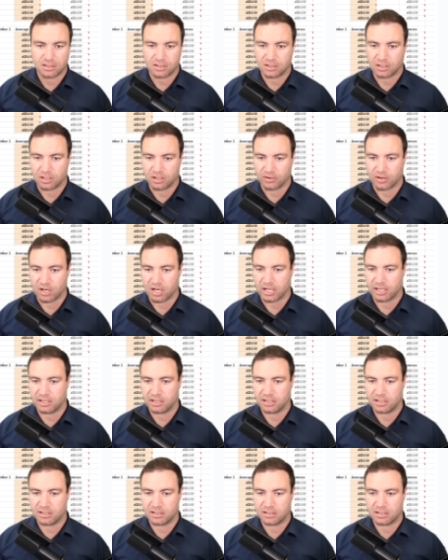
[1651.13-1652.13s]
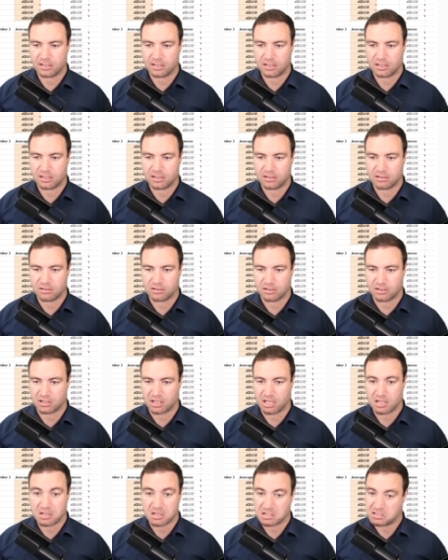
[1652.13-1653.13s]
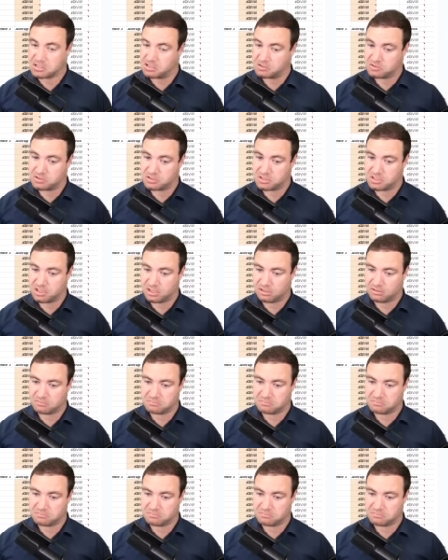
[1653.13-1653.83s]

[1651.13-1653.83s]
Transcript: All right. Okay, that's interesting.